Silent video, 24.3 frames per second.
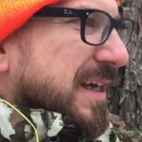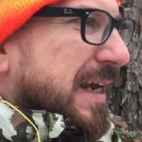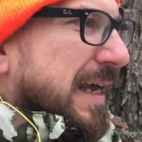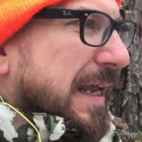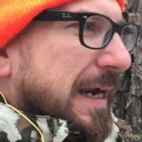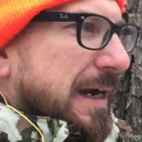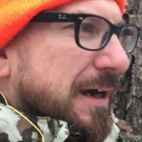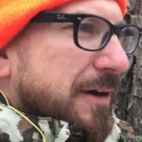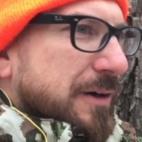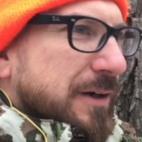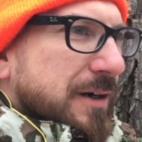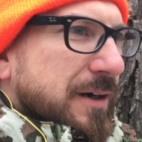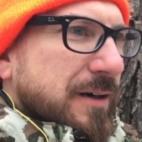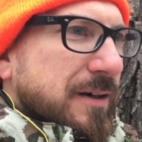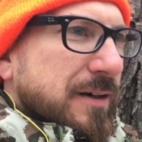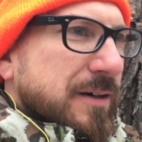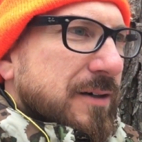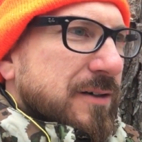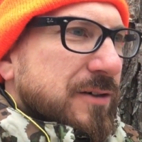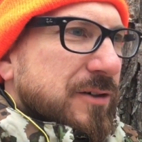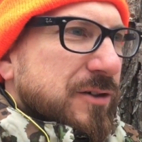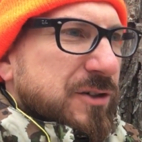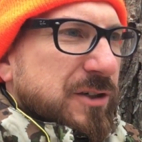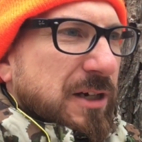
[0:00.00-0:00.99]
got out
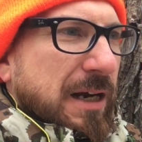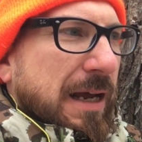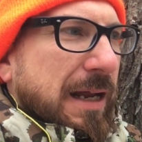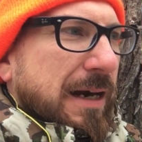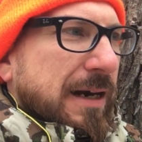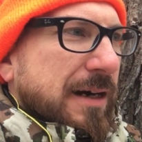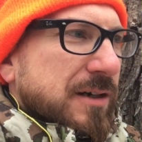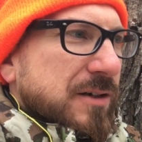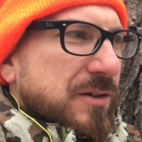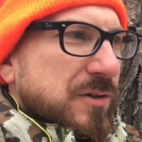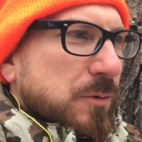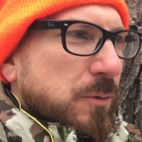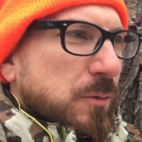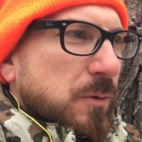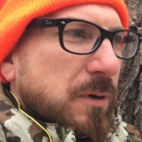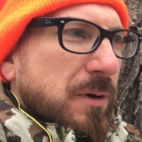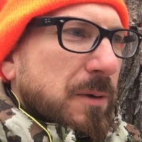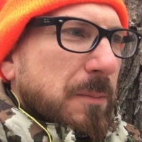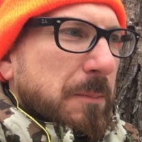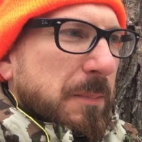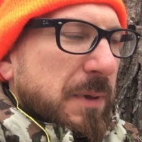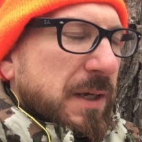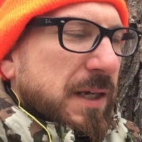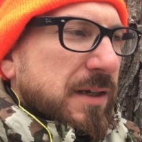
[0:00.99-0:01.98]
here, shot at a
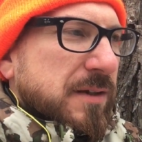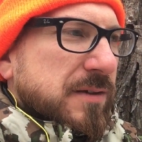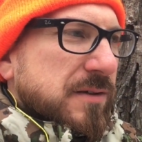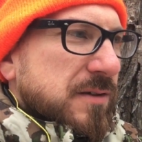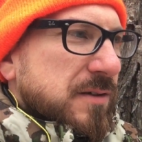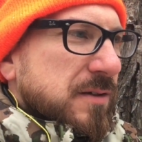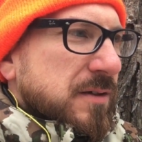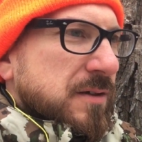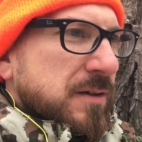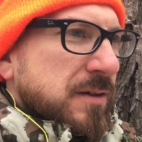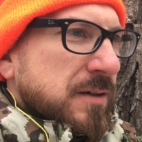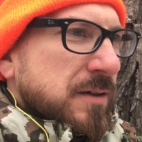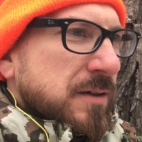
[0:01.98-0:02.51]
squirrel, missed.